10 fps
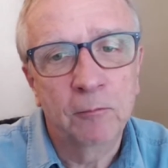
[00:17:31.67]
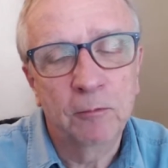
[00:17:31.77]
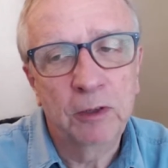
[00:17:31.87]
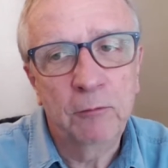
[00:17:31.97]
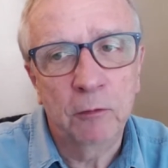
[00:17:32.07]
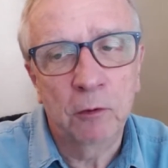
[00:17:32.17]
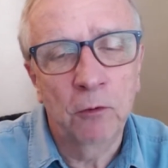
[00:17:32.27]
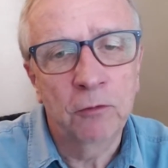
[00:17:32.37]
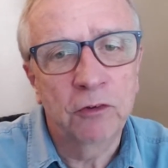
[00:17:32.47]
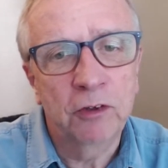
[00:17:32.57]
if you've
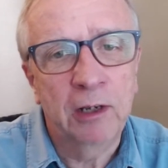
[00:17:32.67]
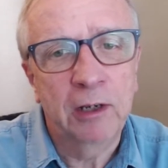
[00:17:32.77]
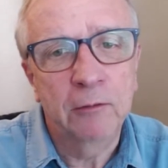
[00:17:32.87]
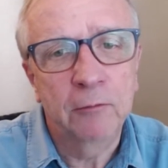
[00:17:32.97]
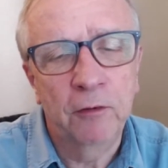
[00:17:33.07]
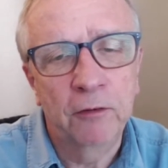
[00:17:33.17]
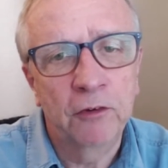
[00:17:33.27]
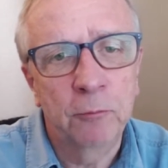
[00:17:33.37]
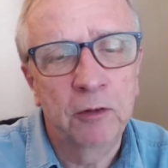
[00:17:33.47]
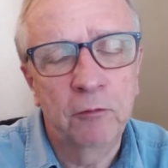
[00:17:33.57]
got any funds
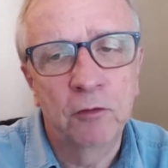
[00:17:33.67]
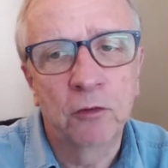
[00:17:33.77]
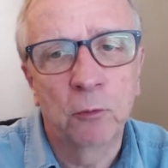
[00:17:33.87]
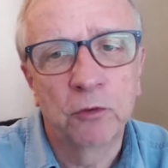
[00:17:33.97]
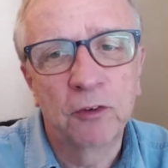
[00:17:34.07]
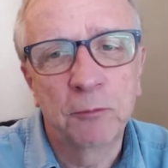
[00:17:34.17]
from different sources,